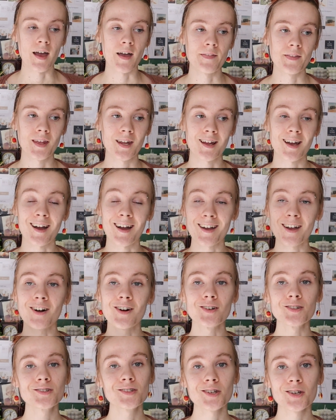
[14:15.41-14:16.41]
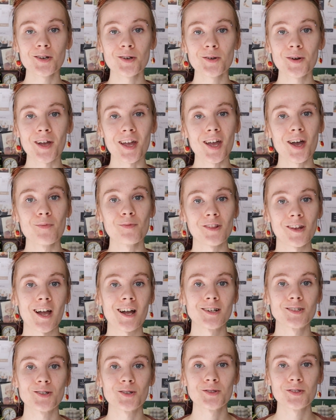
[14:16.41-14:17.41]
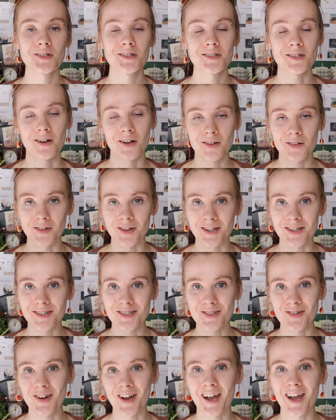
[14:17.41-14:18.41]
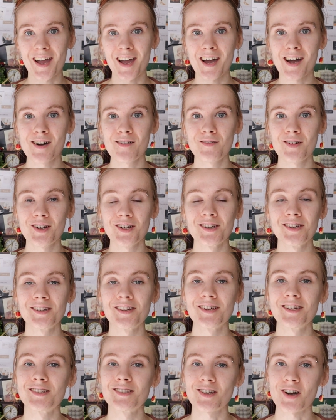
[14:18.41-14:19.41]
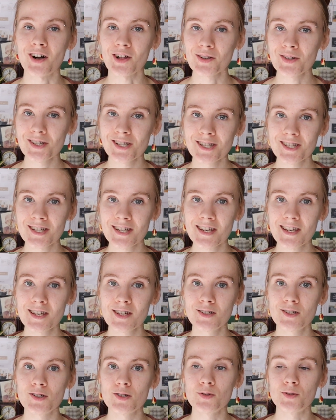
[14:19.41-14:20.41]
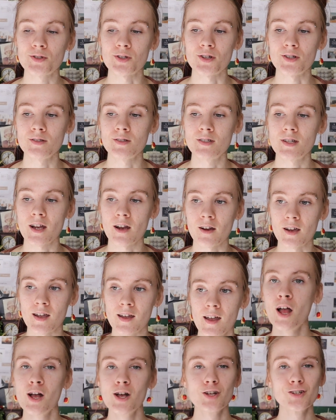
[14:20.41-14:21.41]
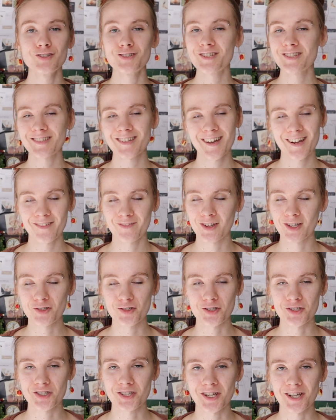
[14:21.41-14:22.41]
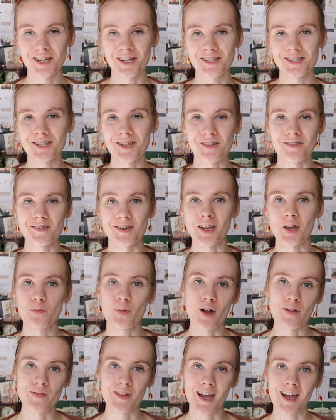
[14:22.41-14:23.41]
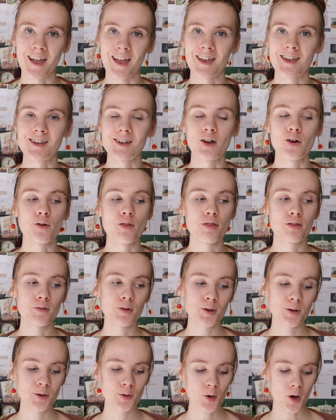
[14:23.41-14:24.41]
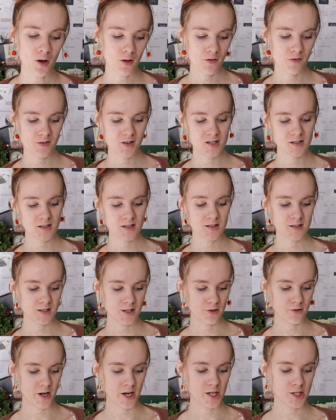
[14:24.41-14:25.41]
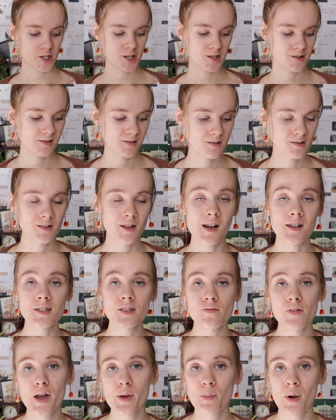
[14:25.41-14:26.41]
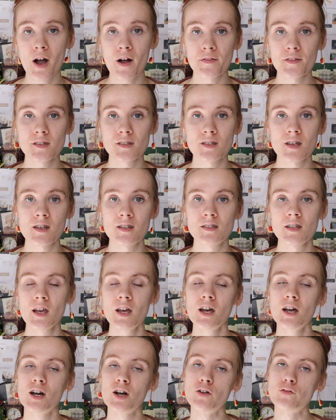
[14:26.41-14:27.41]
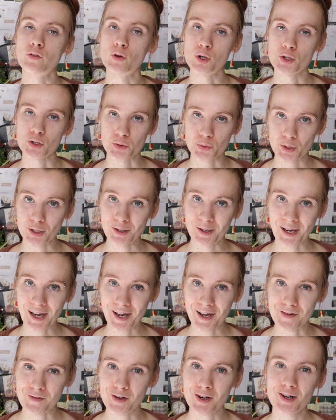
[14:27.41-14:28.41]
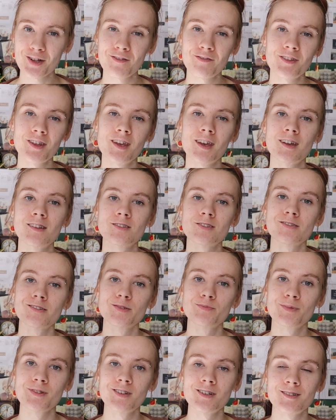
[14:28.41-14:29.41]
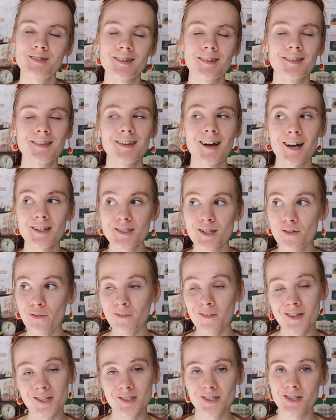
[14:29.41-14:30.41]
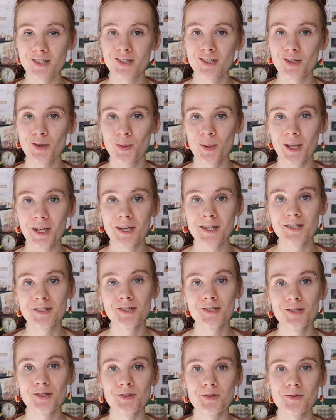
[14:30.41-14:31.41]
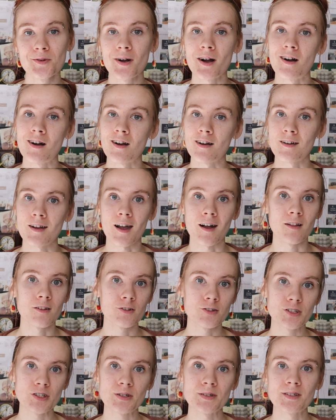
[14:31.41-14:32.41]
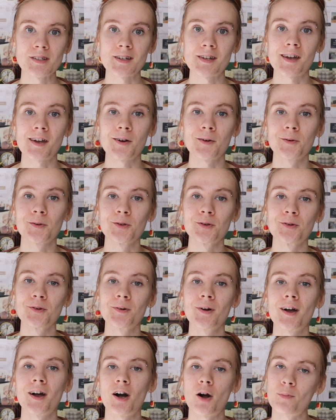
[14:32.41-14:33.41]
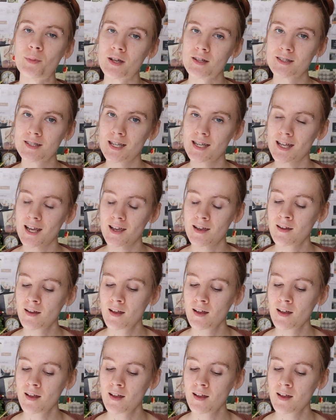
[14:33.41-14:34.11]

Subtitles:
And then I also am lactose intolerant. So I have an intolerance to certain dairy. Just kind of interesting to think about that and go through all of these considerations. Lots of hypotheses. Of course, we don't have all of the answers, but there's lots of research going into our allergies and how to help us today.